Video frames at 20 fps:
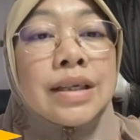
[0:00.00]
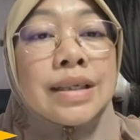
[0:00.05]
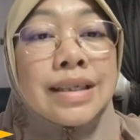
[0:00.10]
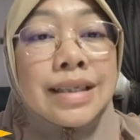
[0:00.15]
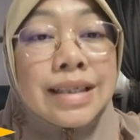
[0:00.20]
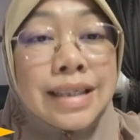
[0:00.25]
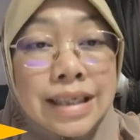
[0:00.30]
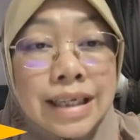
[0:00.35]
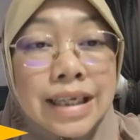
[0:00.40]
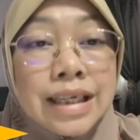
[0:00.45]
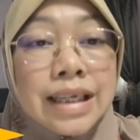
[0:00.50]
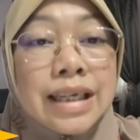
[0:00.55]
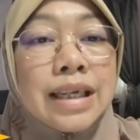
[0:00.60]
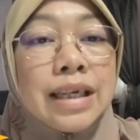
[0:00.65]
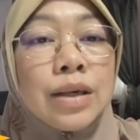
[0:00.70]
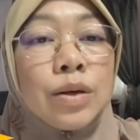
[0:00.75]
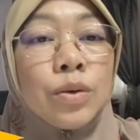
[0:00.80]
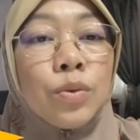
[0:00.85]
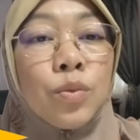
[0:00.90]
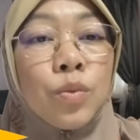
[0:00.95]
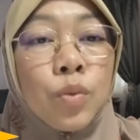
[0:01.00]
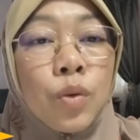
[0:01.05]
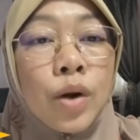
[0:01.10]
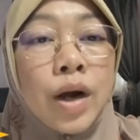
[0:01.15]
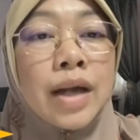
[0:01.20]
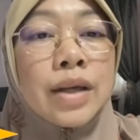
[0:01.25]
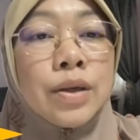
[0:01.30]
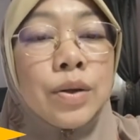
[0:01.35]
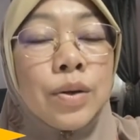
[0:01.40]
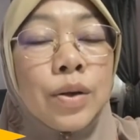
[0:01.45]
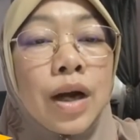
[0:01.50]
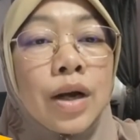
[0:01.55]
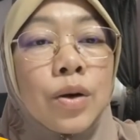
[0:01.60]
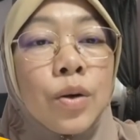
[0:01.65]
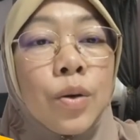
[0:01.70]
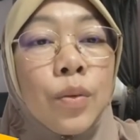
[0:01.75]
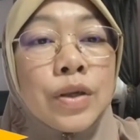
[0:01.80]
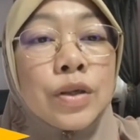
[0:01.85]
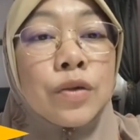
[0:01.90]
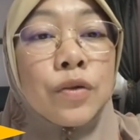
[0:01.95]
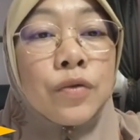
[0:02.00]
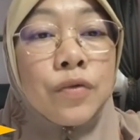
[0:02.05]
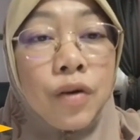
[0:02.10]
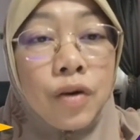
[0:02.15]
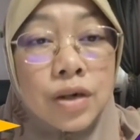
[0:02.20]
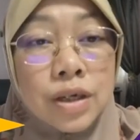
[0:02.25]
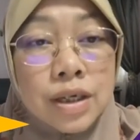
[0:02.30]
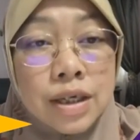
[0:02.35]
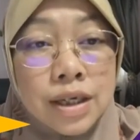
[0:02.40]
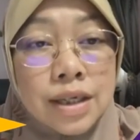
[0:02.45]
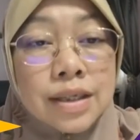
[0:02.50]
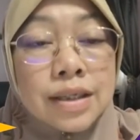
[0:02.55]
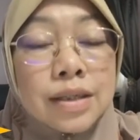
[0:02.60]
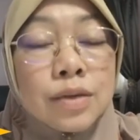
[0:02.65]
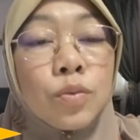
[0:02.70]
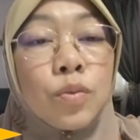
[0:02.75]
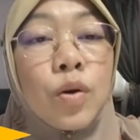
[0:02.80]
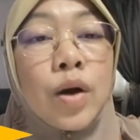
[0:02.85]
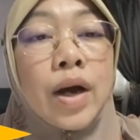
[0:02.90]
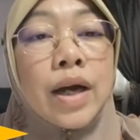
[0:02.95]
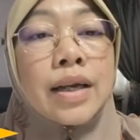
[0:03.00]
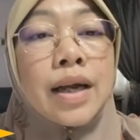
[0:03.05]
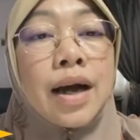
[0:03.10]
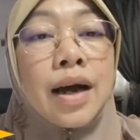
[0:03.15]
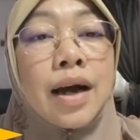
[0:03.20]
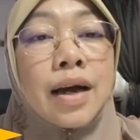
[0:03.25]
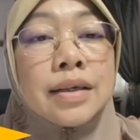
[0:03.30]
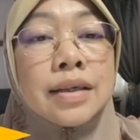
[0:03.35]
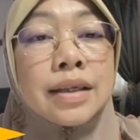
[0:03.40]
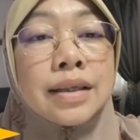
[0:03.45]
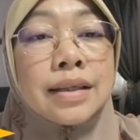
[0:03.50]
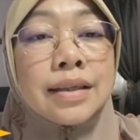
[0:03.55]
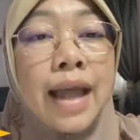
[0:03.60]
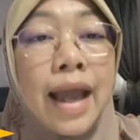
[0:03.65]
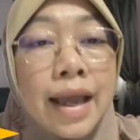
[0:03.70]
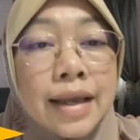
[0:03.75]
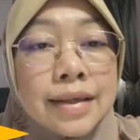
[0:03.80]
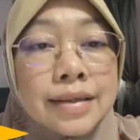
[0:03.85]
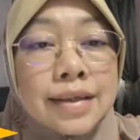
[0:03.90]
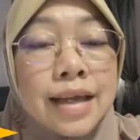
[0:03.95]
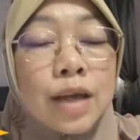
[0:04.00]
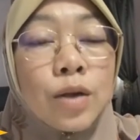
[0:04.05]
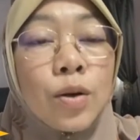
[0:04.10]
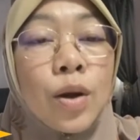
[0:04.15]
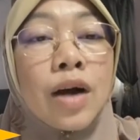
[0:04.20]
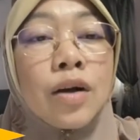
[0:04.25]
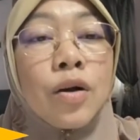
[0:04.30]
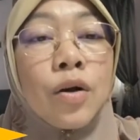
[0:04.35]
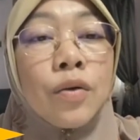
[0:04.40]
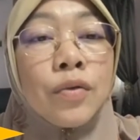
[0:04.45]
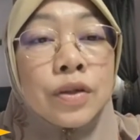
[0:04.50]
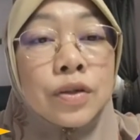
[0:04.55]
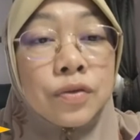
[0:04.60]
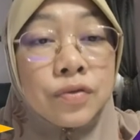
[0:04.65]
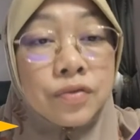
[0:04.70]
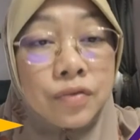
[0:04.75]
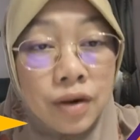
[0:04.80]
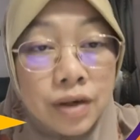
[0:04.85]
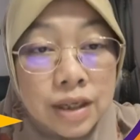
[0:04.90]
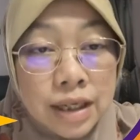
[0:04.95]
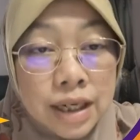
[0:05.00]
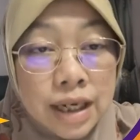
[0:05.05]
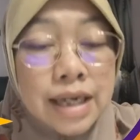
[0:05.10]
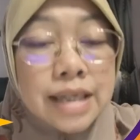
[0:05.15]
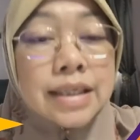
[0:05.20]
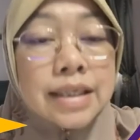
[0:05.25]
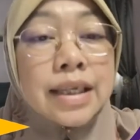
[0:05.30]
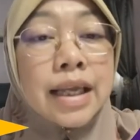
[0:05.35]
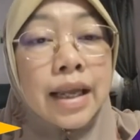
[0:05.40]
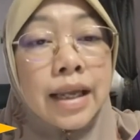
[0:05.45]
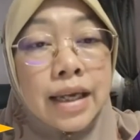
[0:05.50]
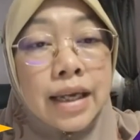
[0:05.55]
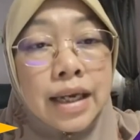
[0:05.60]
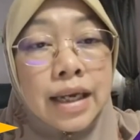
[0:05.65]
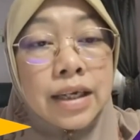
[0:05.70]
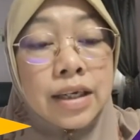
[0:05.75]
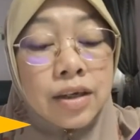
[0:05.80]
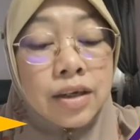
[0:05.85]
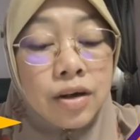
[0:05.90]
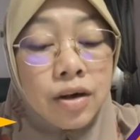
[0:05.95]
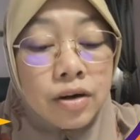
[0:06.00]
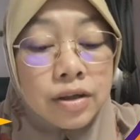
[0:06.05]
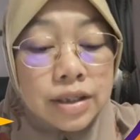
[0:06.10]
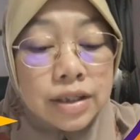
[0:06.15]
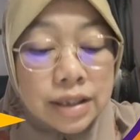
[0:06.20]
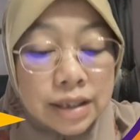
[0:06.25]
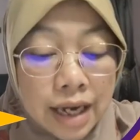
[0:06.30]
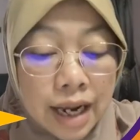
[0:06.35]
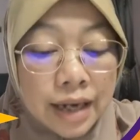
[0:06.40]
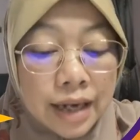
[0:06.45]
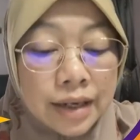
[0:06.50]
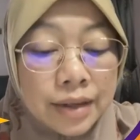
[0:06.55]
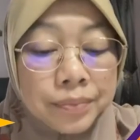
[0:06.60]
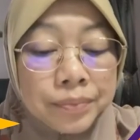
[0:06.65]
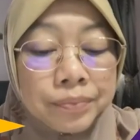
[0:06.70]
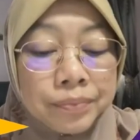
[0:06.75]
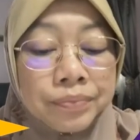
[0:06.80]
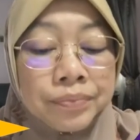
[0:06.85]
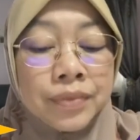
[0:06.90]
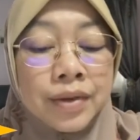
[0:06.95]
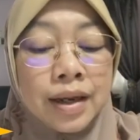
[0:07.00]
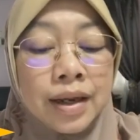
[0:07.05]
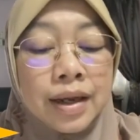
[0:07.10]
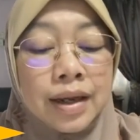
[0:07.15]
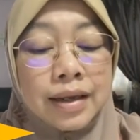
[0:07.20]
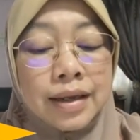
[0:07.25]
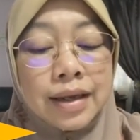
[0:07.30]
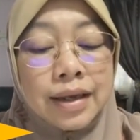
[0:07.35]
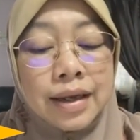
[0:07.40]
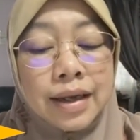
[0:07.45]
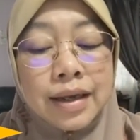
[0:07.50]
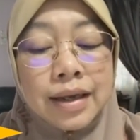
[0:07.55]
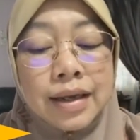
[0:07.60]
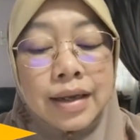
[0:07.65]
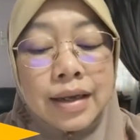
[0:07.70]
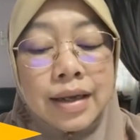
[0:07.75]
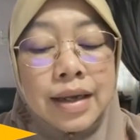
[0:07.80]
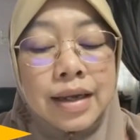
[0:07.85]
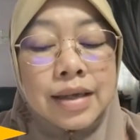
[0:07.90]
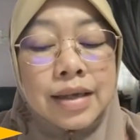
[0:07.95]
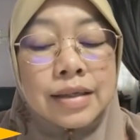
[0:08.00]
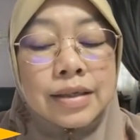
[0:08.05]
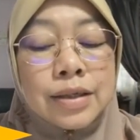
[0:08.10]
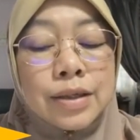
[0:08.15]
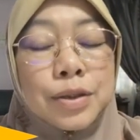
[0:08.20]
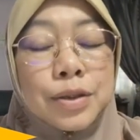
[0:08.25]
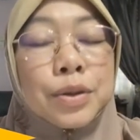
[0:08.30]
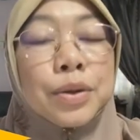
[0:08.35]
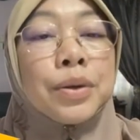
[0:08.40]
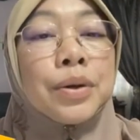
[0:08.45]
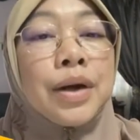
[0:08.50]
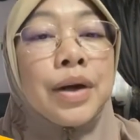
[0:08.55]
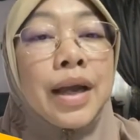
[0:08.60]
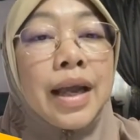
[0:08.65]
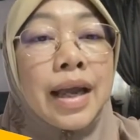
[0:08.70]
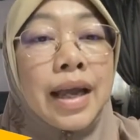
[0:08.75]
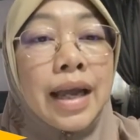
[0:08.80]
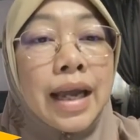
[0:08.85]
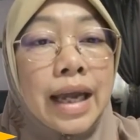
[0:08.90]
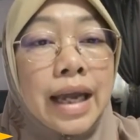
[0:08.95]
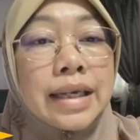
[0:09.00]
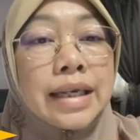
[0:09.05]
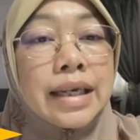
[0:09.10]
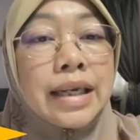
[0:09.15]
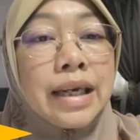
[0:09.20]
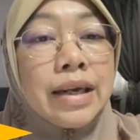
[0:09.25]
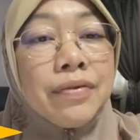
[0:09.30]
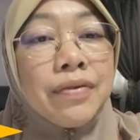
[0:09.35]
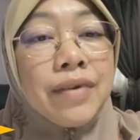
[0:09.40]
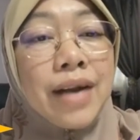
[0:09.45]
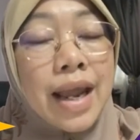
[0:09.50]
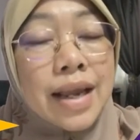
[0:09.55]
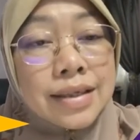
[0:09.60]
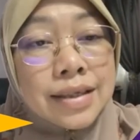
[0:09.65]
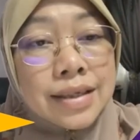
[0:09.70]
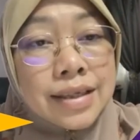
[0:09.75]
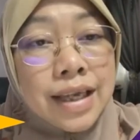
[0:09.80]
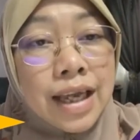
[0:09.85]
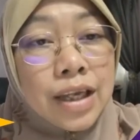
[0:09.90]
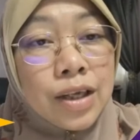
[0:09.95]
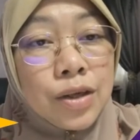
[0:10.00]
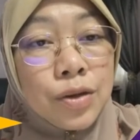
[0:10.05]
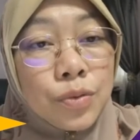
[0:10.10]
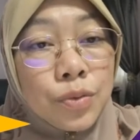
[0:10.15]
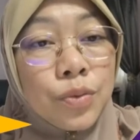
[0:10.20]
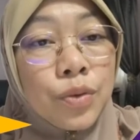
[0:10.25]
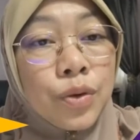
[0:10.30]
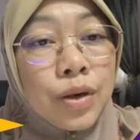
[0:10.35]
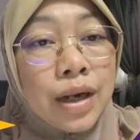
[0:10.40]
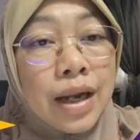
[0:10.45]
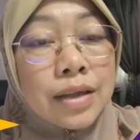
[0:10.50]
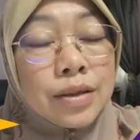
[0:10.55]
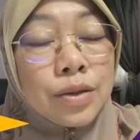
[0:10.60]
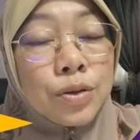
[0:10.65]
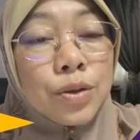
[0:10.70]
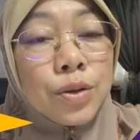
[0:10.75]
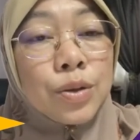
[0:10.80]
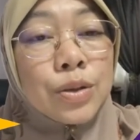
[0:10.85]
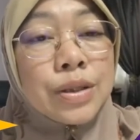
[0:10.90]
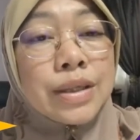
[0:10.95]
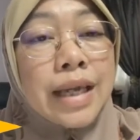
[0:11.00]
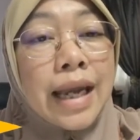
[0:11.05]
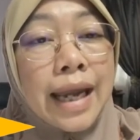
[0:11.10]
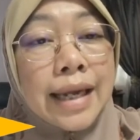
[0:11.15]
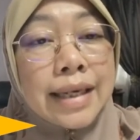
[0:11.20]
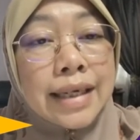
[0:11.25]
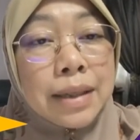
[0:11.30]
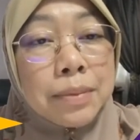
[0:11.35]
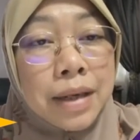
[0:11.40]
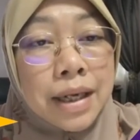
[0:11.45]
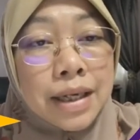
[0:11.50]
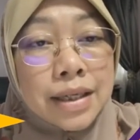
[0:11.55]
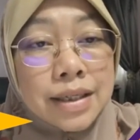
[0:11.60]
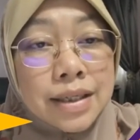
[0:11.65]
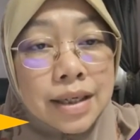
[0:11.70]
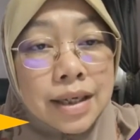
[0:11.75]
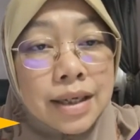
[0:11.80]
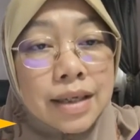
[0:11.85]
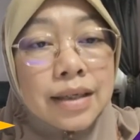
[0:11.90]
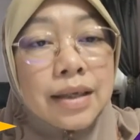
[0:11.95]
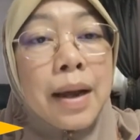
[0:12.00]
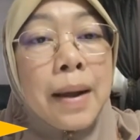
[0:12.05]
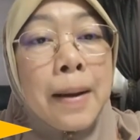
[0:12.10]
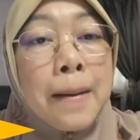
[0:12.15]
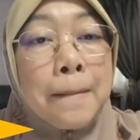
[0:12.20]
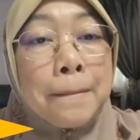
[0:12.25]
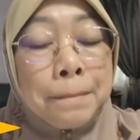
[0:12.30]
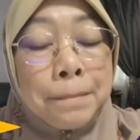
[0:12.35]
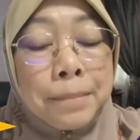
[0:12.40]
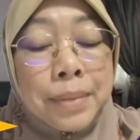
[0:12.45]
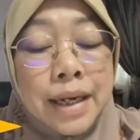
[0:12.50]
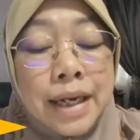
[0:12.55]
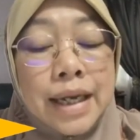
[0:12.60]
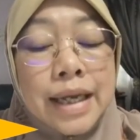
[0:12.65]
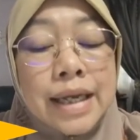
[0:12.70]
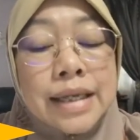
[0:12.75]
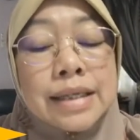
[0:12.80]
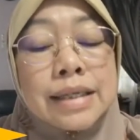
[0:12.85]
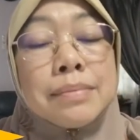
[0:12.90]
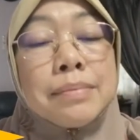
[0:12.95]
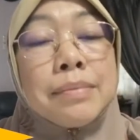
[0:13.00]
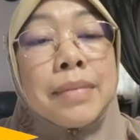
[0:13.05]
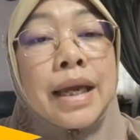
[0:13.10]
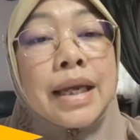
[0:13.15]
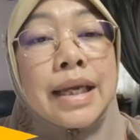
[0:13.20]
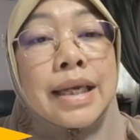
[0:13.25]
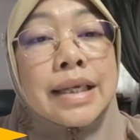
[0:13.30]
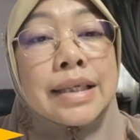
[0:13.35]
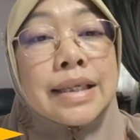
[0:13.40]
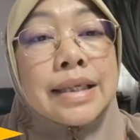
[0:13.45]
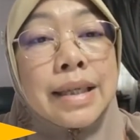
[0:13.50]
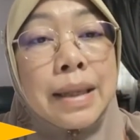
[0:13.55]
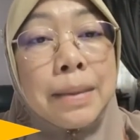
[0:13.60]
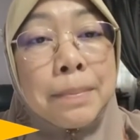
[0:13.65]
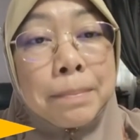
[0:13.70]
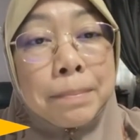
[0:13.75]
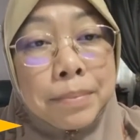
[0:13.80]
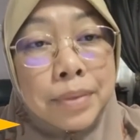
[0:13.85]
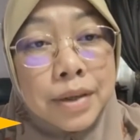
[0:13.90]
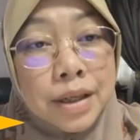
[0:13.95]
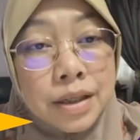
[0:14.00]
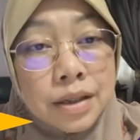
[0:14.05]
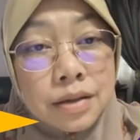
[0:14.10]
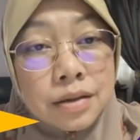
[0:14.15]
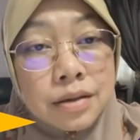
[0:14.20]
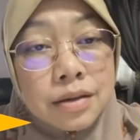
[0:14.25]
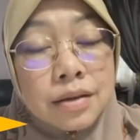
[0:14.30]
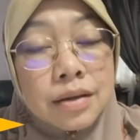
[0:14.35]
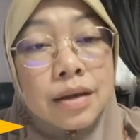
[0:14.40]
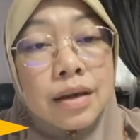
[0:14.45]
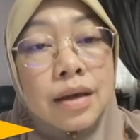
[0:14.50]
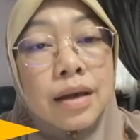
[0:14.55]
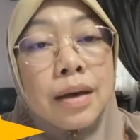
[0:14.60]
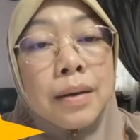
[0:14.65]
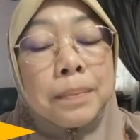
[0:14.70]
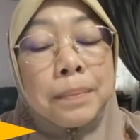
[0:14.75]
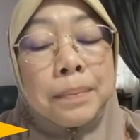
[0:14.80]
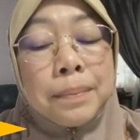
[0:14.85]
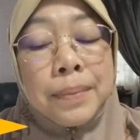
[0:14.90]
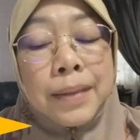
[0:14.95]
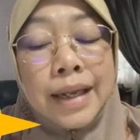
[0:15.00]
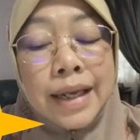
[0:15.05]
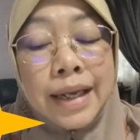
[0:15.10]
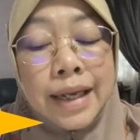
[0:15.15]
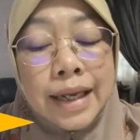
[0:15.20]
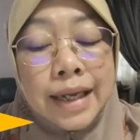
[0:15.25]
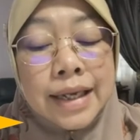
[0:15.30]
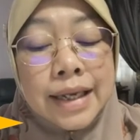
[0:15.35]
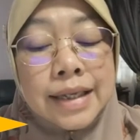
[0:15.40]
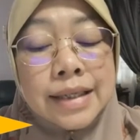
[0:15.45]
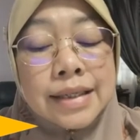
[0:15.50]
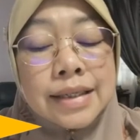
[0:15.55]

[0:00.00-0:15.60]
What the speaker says: see what you are going to focus, what are the texts that you are going to focus in your slide. Okay, so and if let's say you would like to use animation, please make it simple. Please